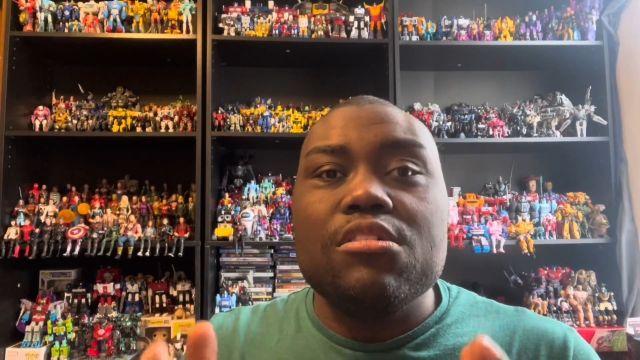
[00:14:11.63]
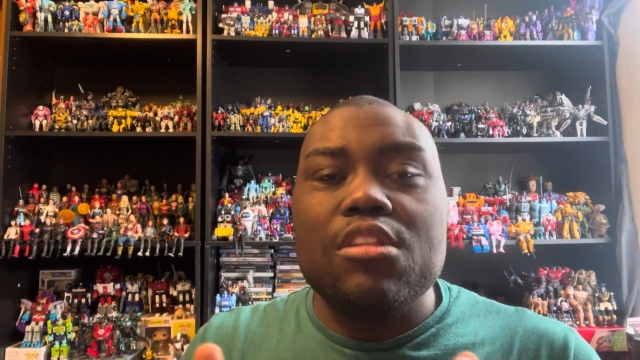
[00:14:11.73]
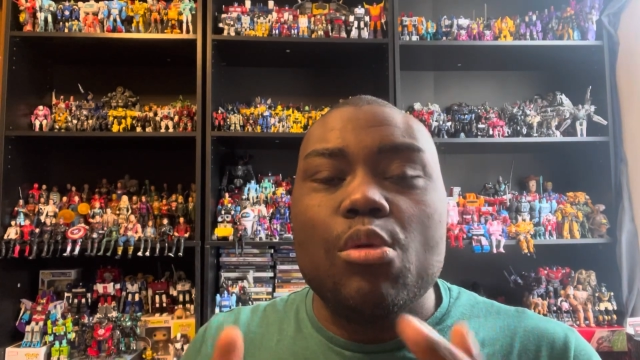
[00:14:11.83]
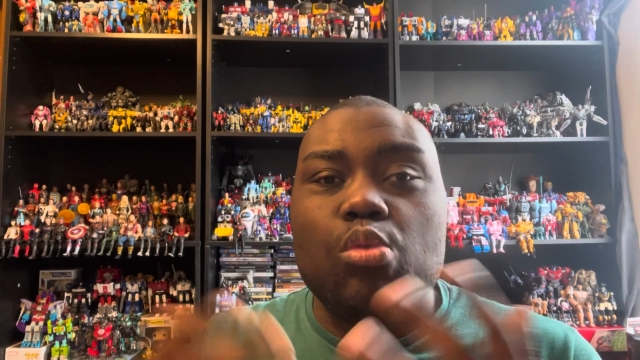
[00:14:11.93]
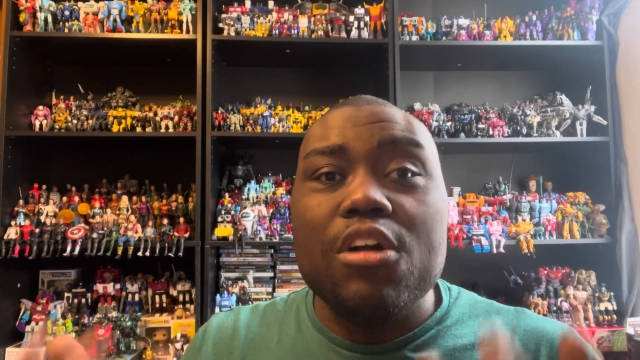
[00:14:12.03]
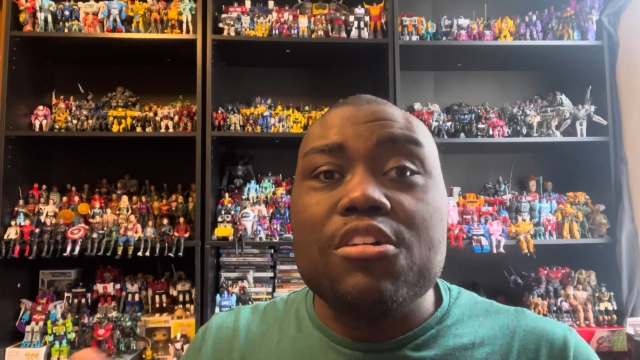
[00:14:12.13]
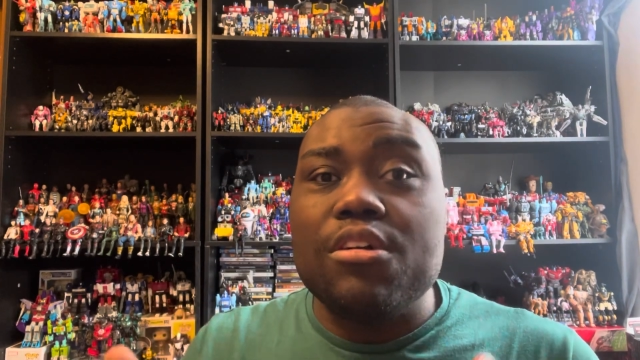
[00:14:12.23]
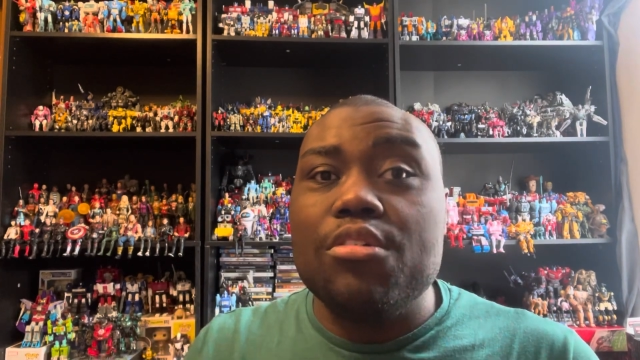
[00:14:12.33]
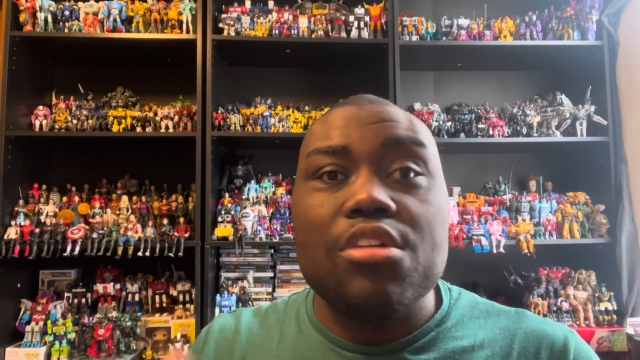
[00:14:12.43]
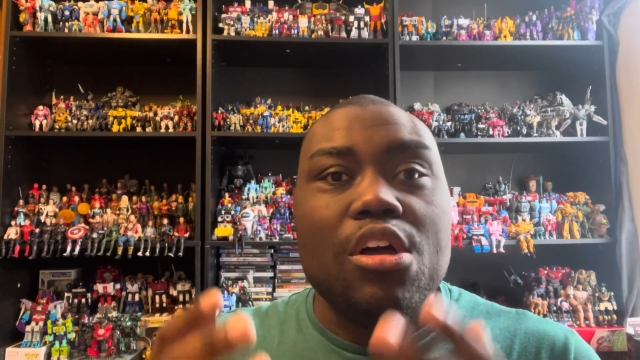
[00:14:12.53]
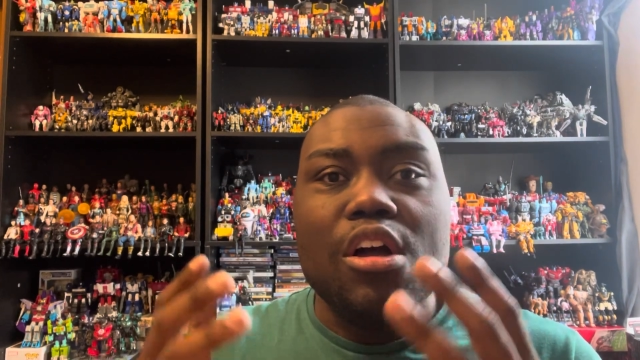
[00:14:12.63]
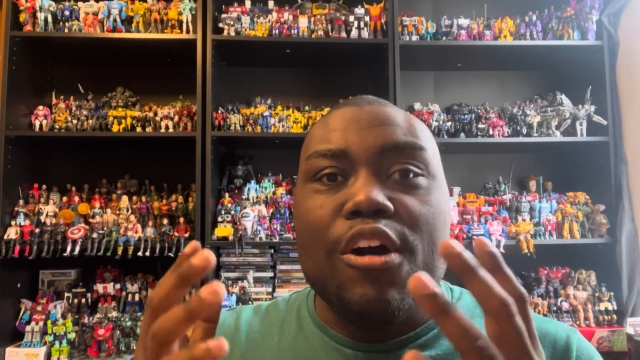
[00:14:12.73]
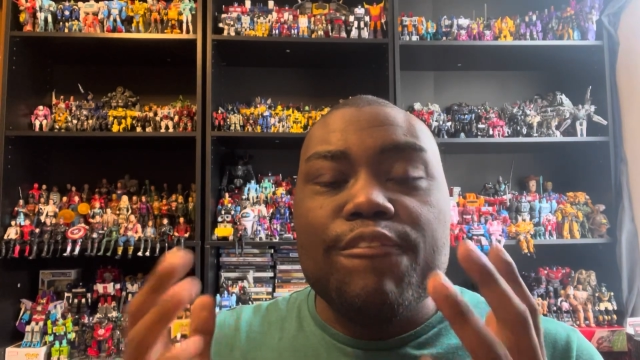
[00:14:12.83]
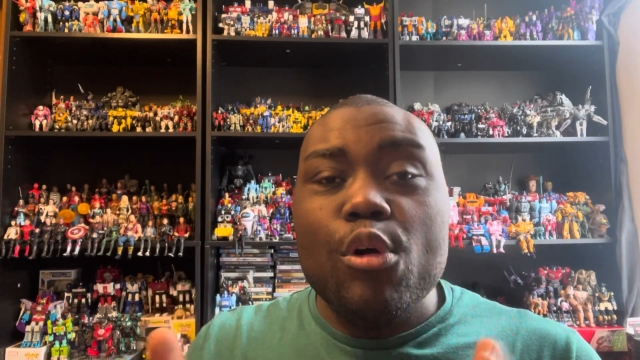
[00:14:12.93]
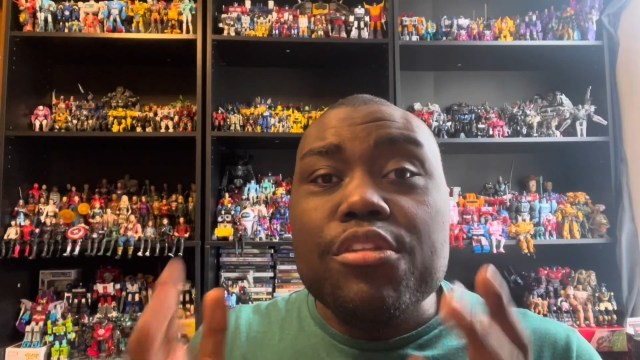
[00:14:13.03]
workers
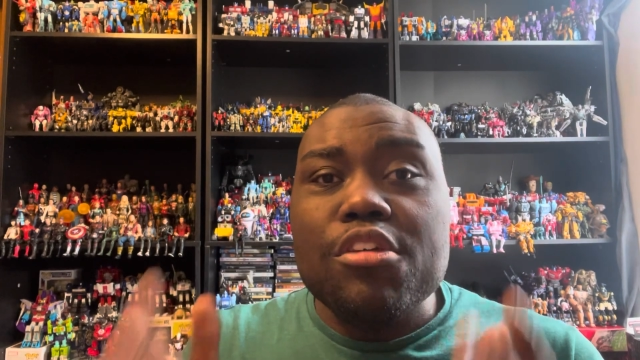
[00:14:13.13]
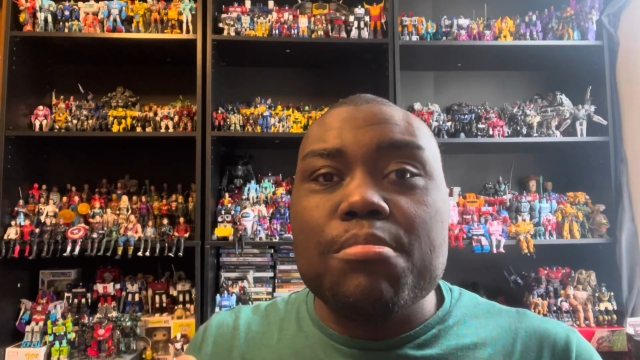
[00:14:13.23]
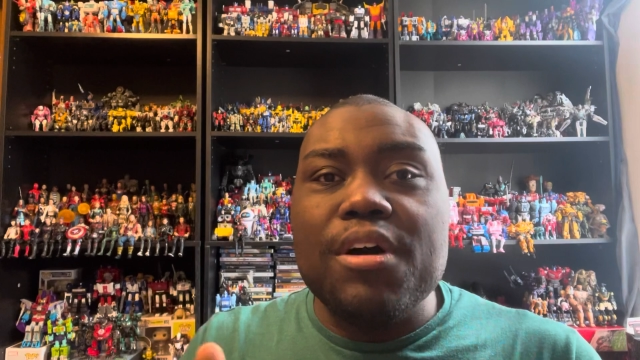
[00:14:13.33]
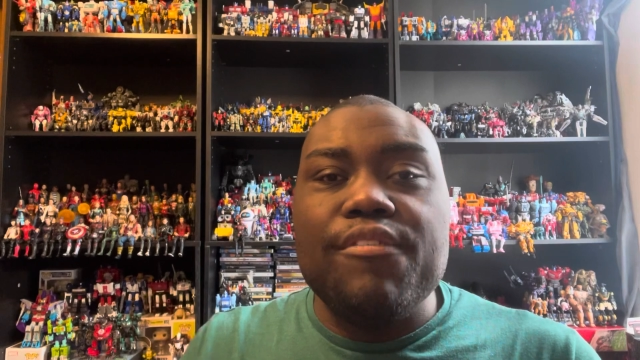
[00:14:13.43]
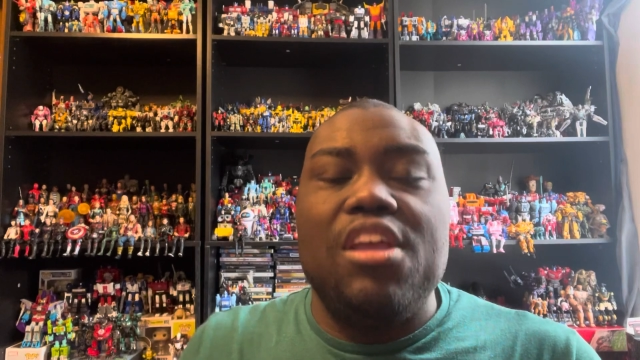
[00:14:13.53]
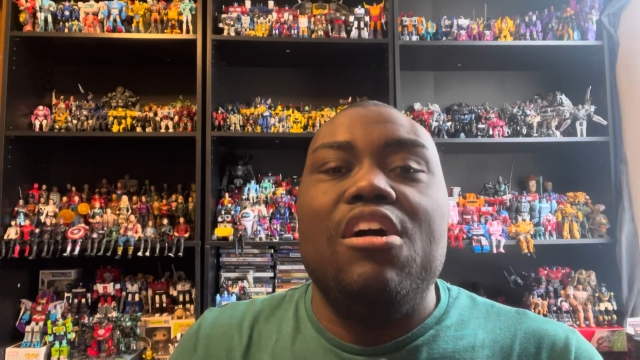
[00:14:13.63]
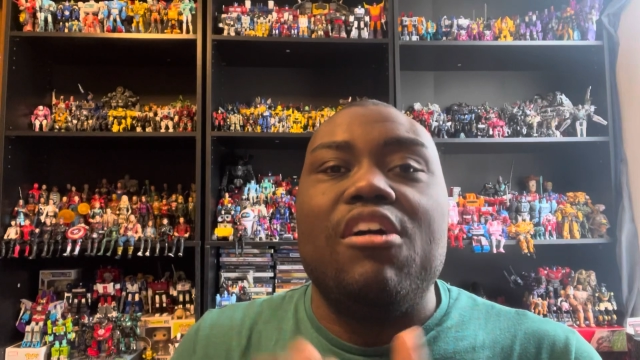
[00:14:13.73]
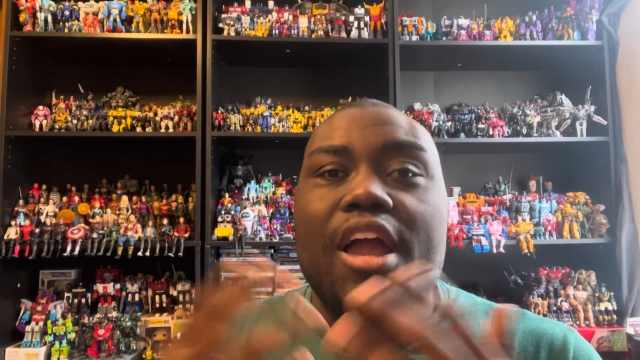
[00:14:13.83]
for this movie are